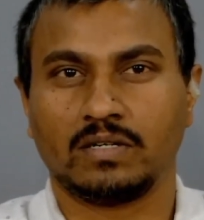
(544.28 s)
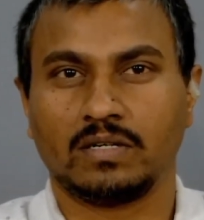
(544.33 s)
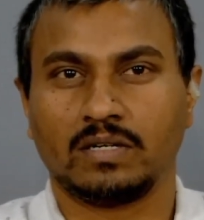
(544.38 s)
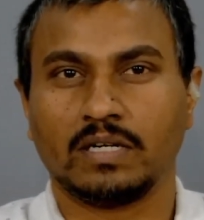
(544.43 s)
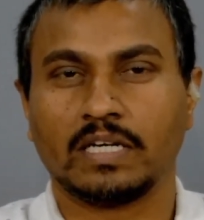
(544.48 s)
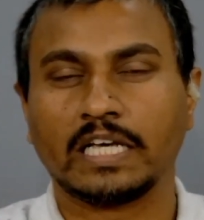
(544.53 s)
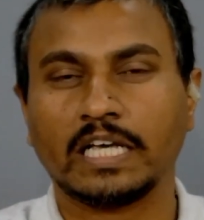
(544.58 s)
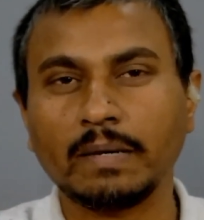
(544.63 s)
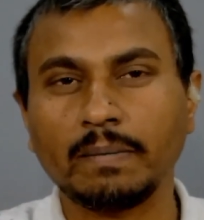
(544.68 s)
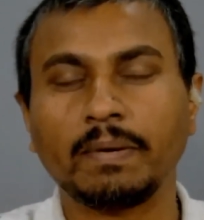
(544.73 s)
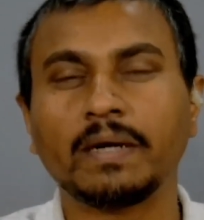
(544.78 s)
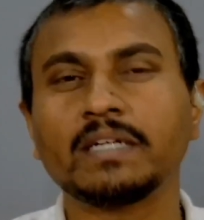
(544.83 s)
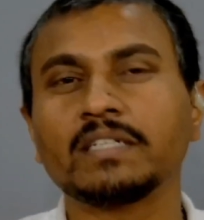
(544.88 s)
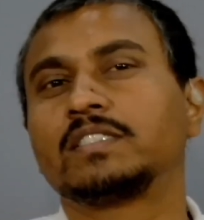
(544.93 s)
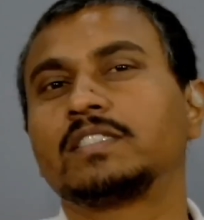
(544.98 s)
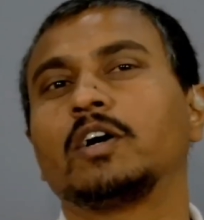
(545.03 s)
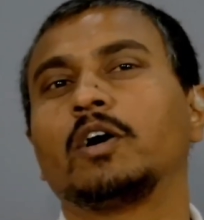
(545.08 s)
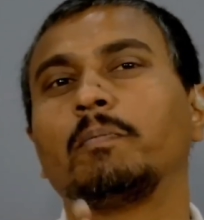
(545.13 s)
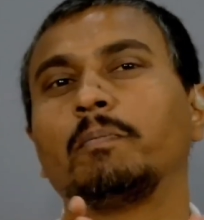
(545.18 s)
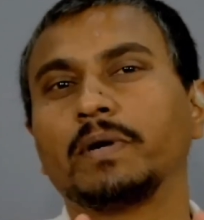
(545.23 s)
give us
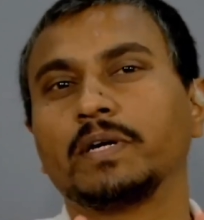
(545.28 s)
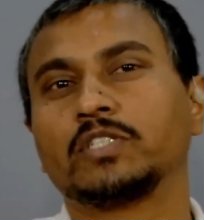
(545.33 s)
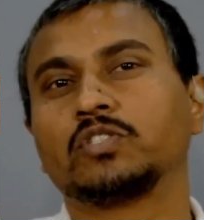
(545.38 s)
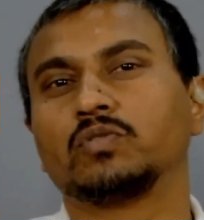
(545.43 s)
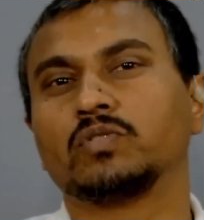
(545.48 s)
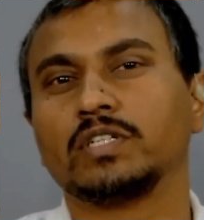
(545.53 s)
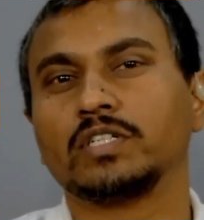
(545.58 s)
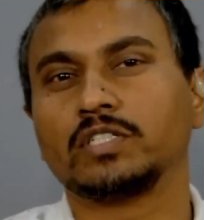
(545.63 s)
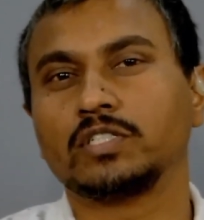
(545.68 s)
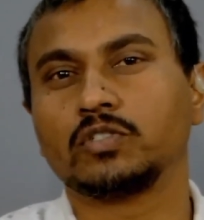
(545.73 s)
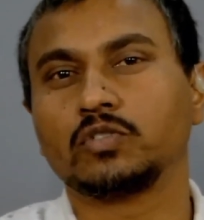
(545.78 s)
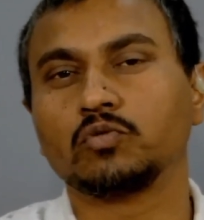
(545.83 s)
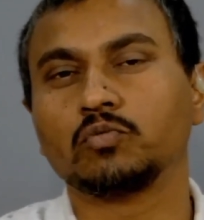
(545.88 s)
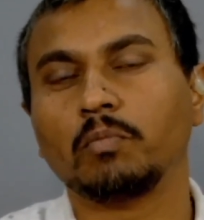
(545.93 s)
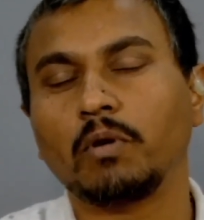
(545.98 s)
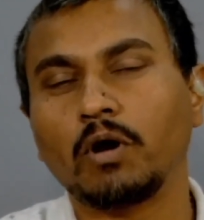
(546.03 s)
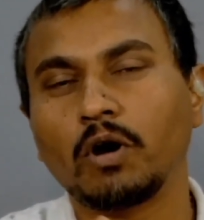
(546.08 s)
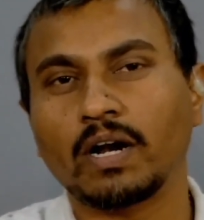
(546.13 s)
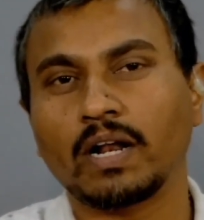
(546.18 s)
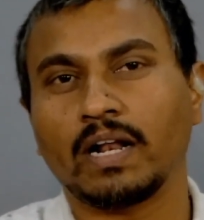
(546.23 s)
the opportunity to
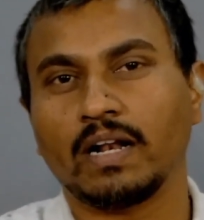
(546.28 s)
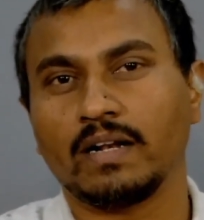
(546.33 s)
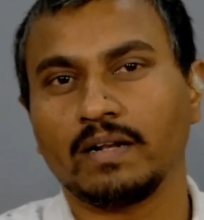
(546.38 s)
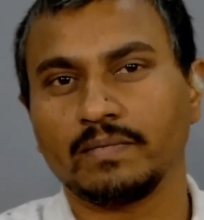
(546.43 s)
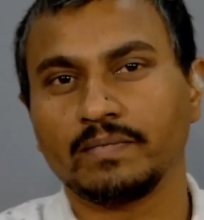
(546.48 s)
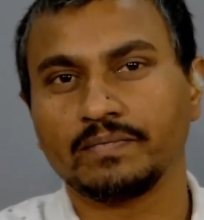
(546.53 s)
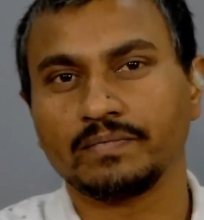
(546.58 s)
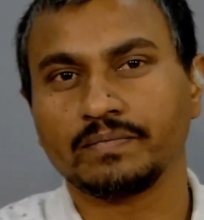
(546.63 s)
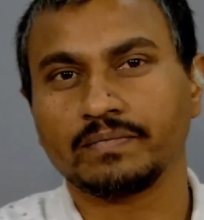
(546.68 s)
model